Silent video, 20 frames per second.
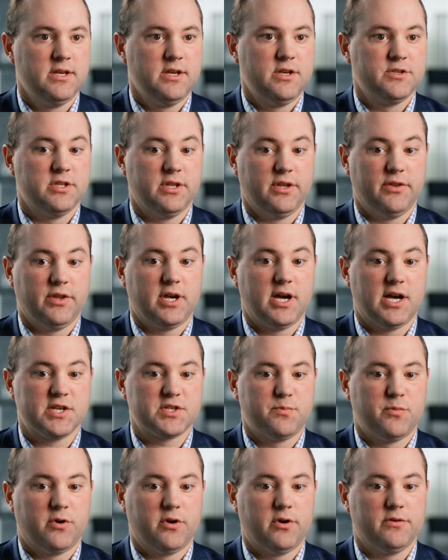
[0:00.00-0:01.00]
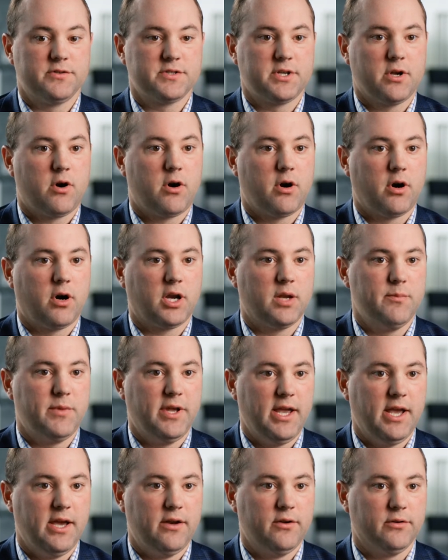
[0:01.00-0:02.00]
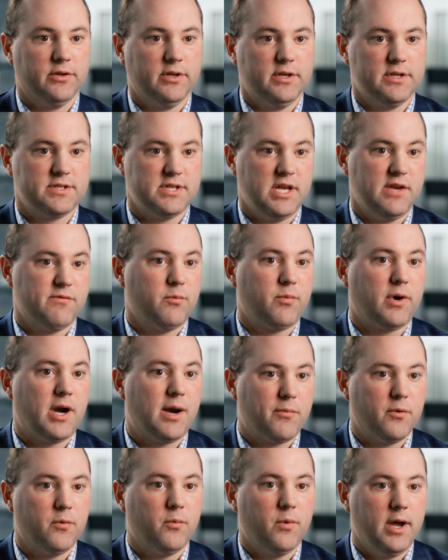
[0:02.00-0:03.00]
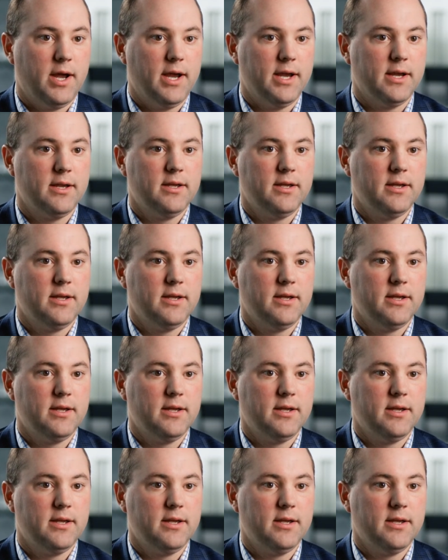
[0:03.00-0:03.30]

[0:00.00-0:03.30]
so that the customer's car can be handled in a safe and proper way.